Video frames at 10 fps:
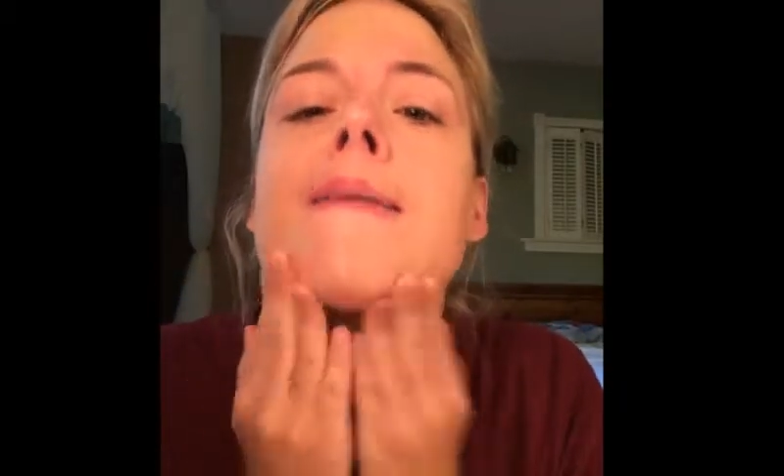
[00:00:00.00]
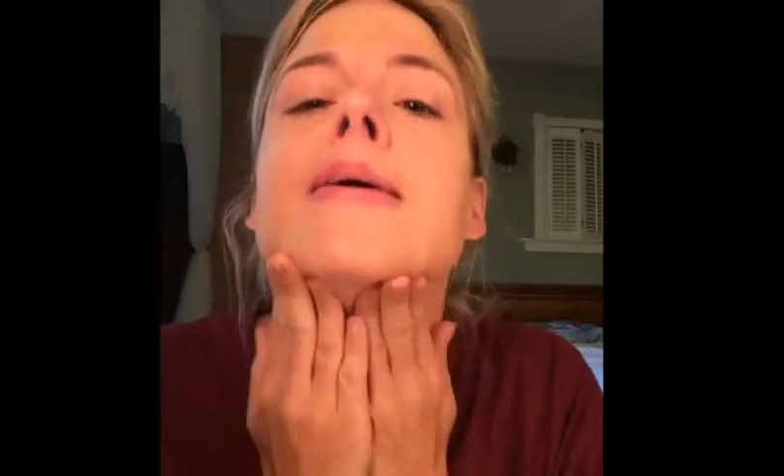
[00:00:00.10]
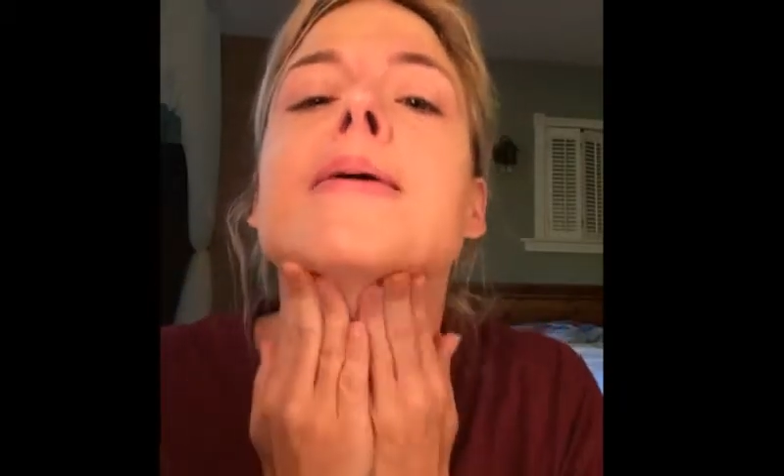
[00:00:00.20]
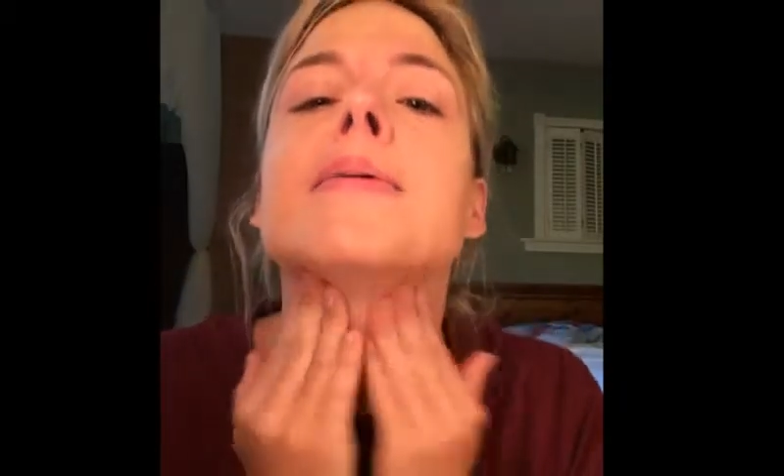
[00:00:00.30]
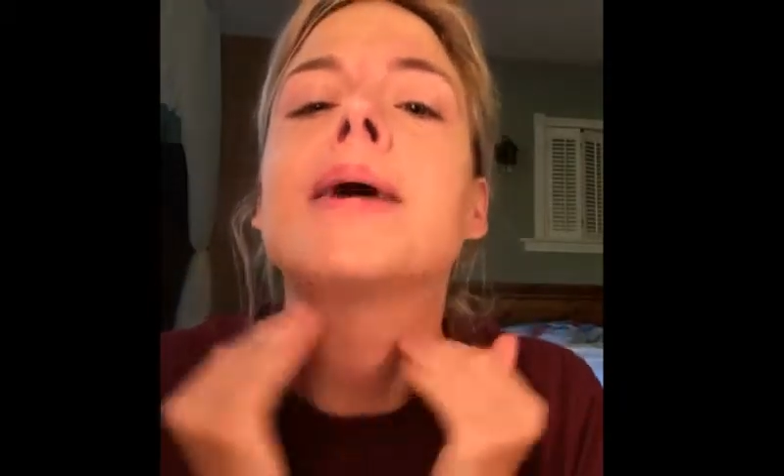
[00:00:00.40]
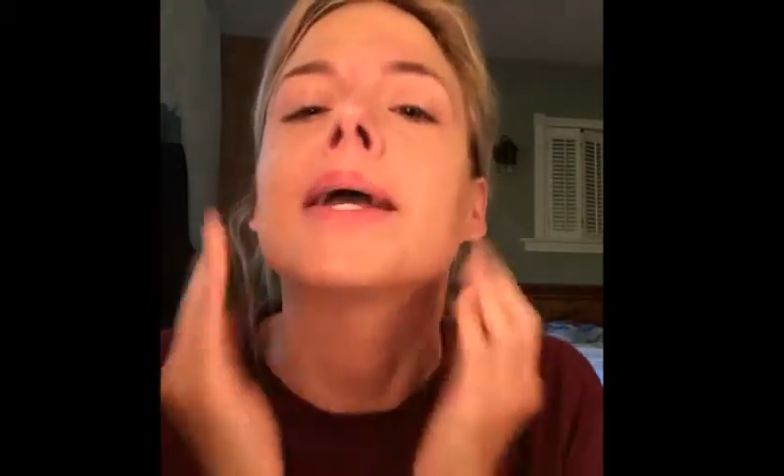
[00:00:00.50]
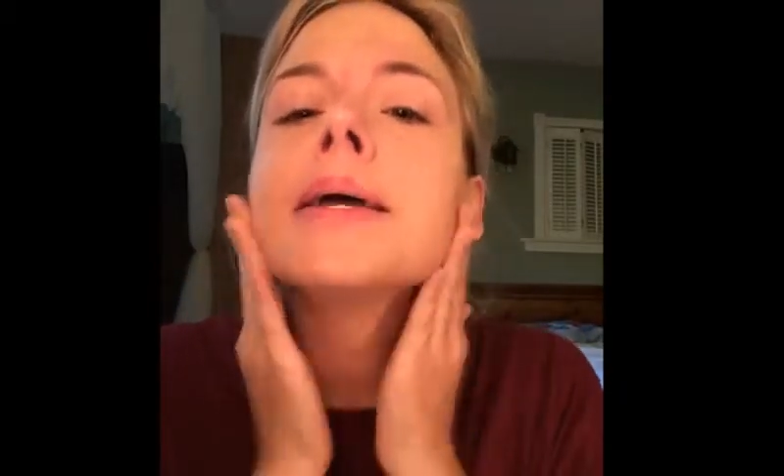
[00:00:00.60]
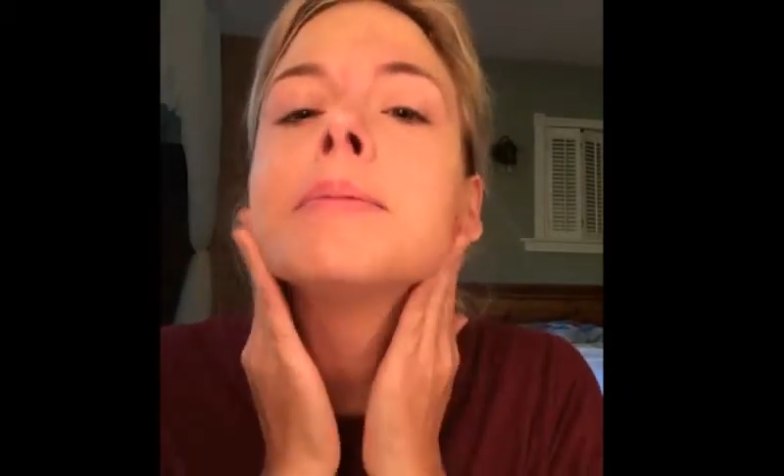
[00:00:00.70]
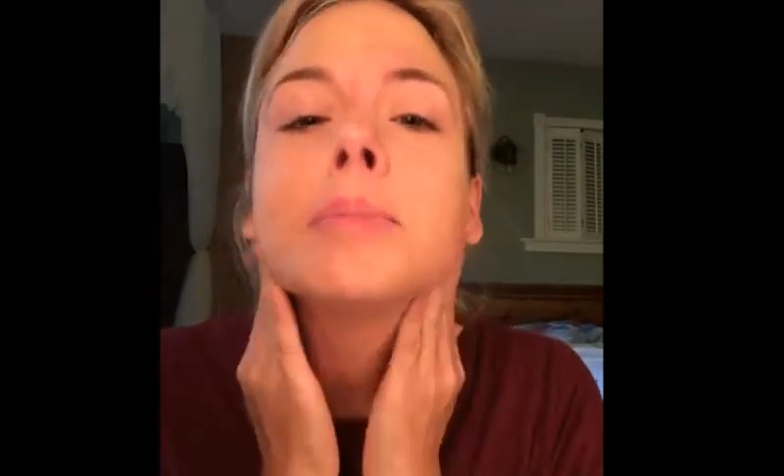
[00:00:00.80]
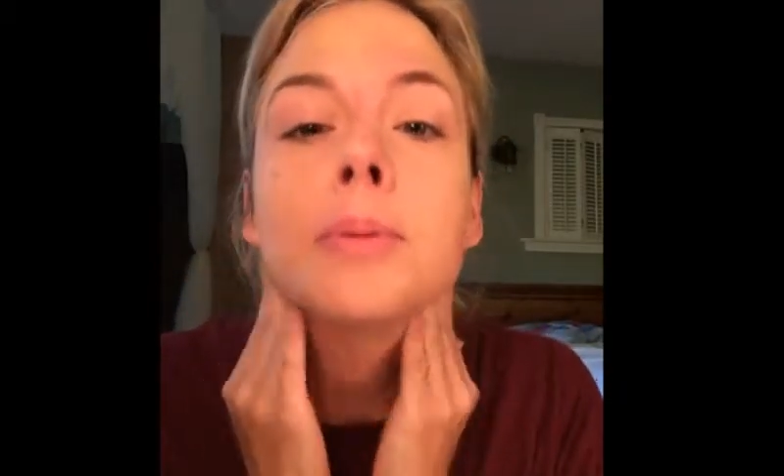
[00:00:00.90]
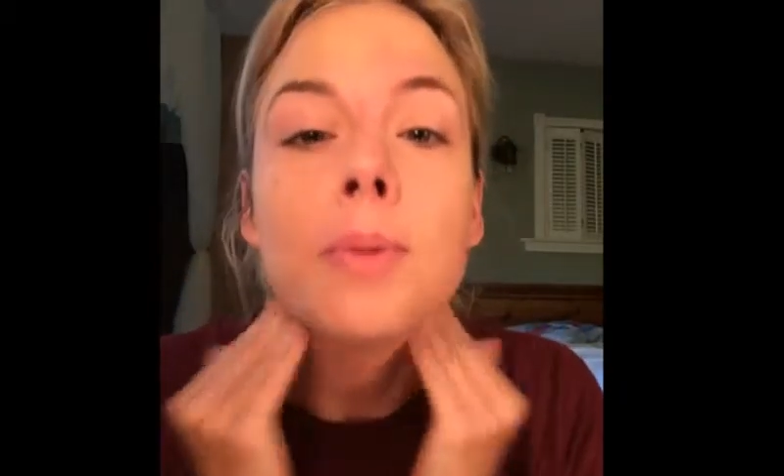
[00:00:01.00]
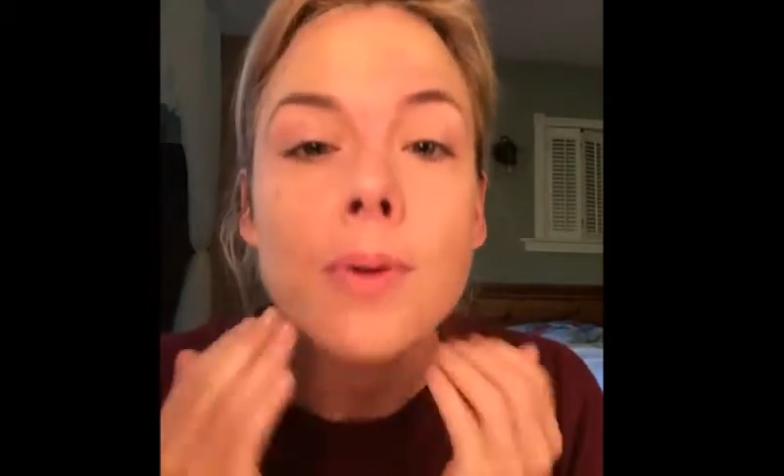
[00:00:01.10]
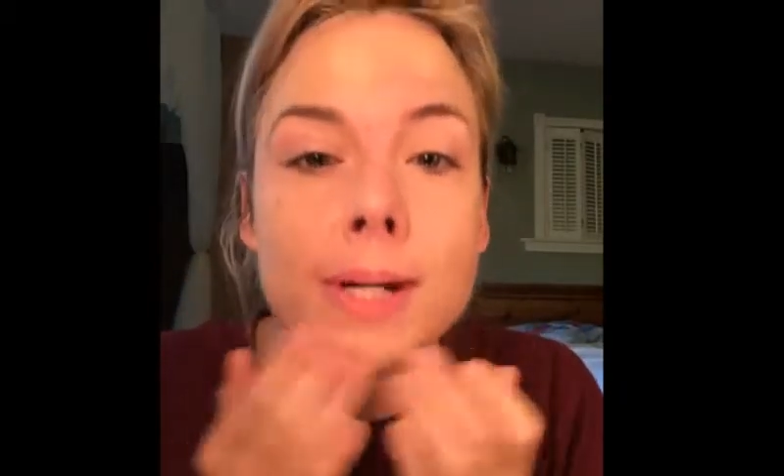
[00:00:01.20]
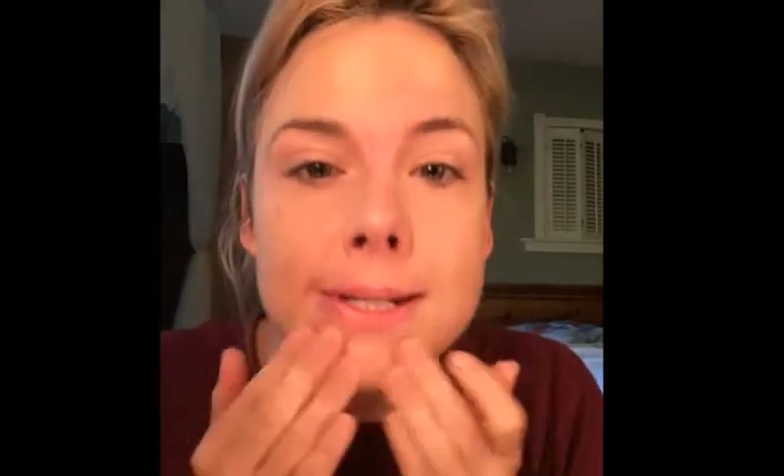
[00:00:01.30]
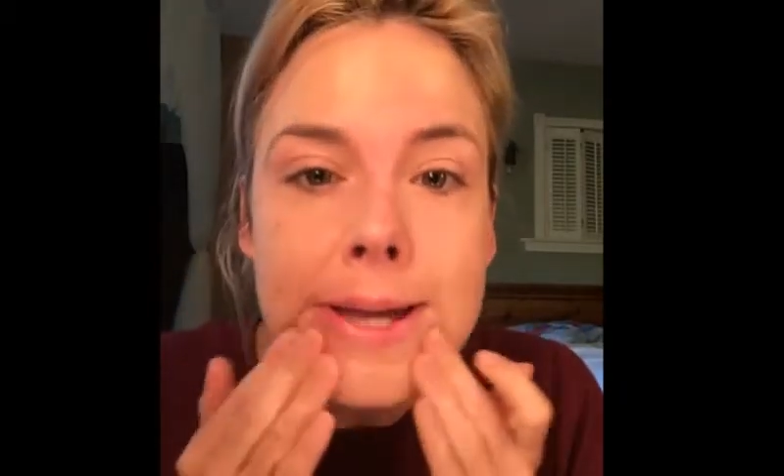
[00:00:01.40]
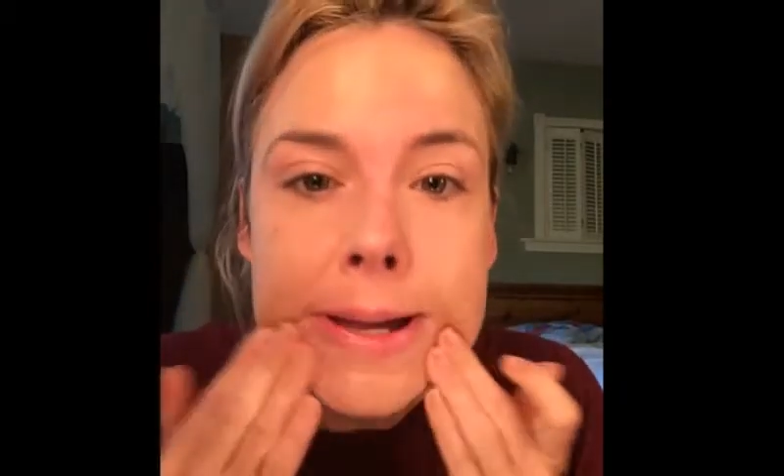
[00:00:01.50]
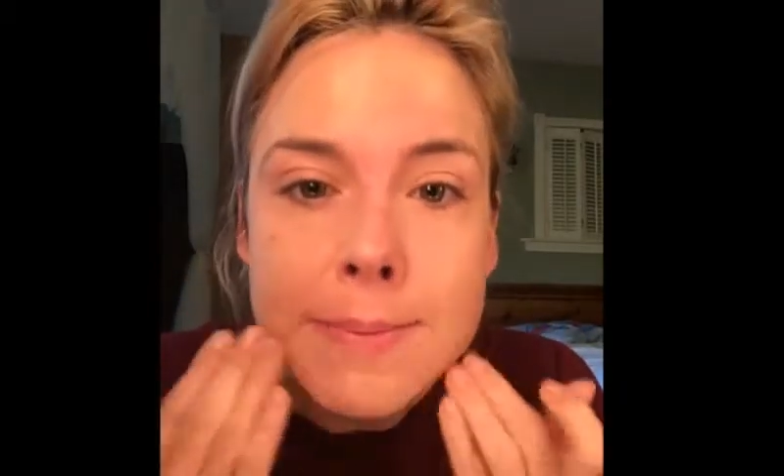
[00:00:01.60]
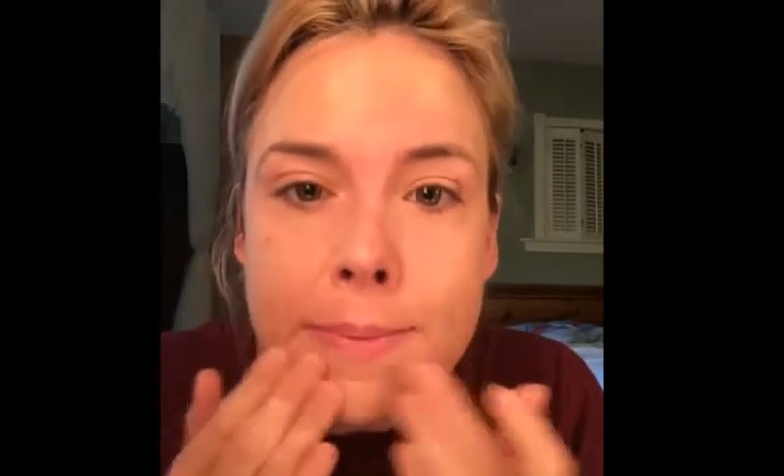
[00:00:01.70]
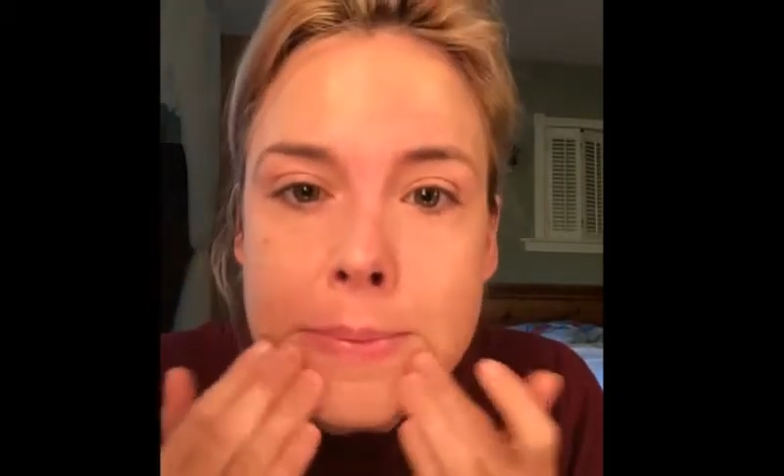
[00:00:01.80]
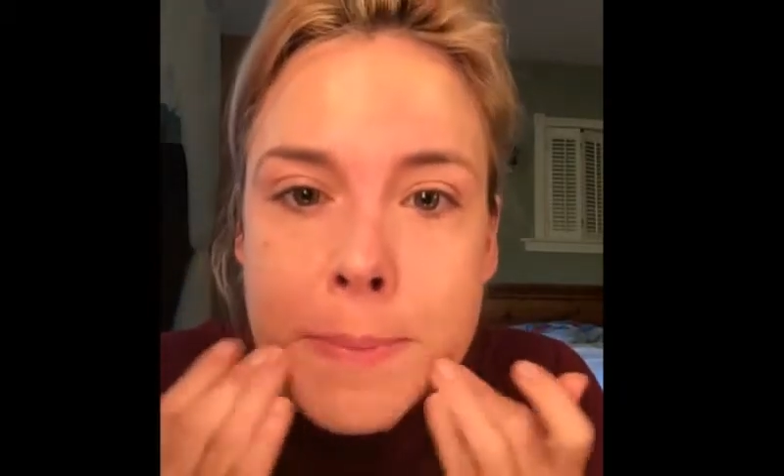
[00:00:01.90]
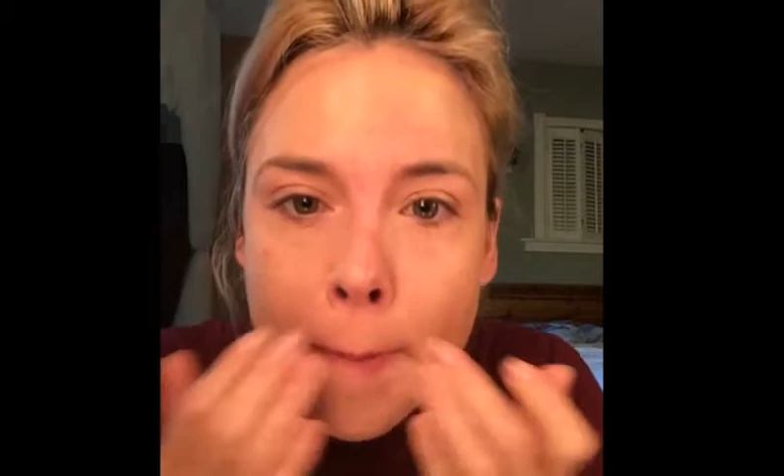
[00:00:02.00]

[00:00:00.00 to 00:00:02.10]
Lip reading: I'll go back in and put more on top,